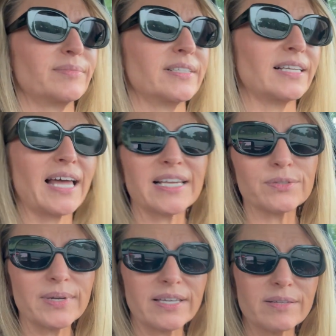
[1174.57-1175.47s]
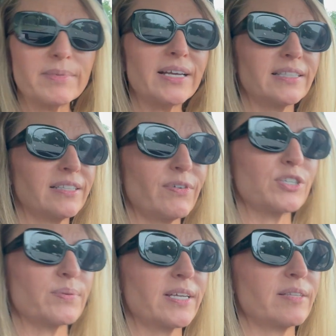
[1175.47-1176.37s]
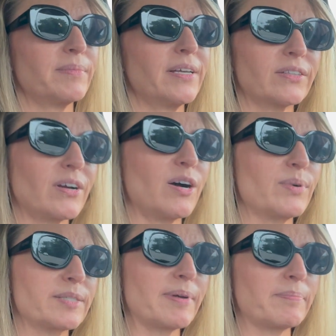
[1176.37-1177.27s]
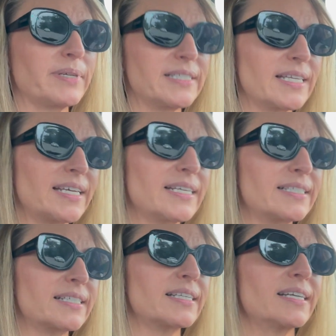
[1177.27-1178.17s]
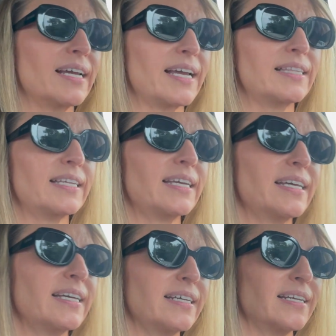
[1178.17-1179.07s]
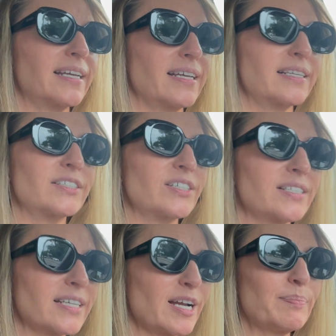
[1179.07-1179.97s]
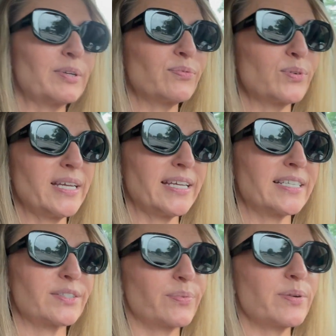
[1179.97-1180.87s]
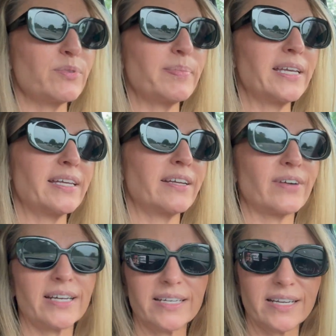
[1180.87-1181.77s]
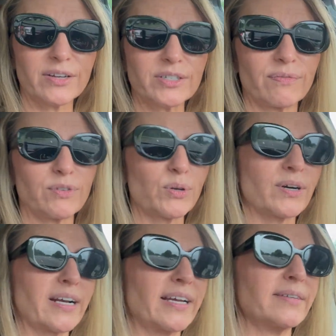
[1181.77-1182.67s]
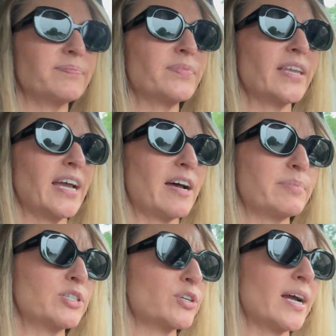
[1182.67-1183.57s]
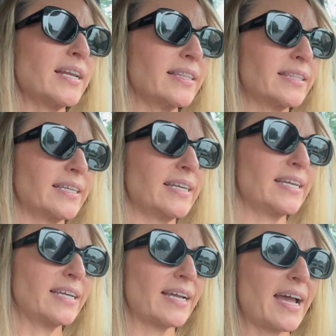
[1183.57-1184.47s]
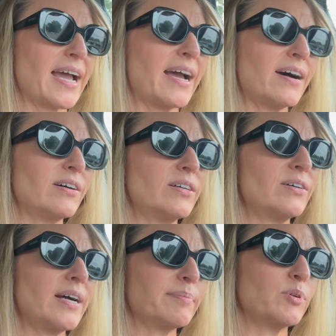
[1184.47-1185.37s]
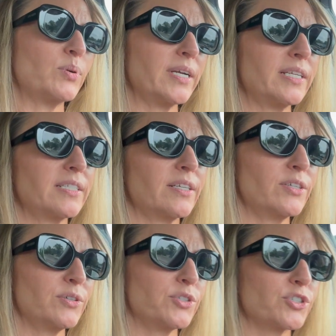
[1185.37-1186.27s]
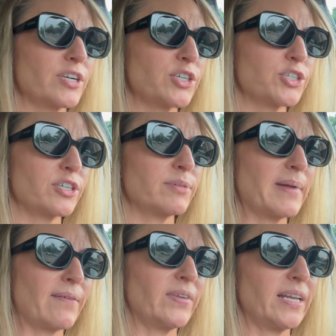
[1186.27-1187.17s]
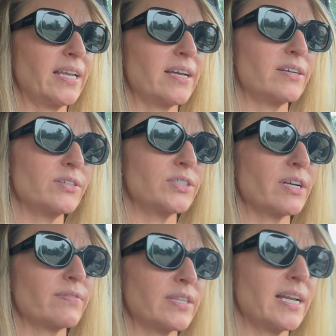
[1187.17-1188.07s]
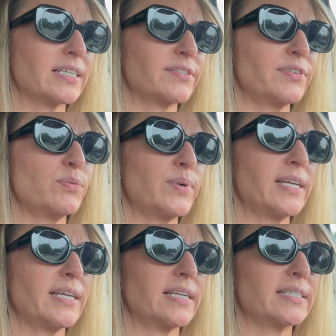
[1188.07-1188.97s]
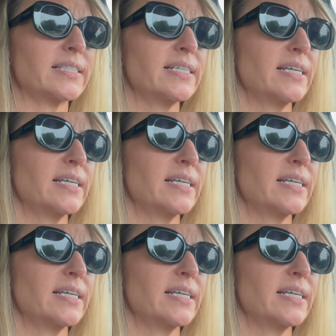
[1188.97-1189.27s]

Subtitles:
the last week of the month and the first week of the month are always my busiest. And then in just a couple of weeks, we will be getting ready to go to Florida. I've been trying to think how I'm going to structure my videos over the next few weeks.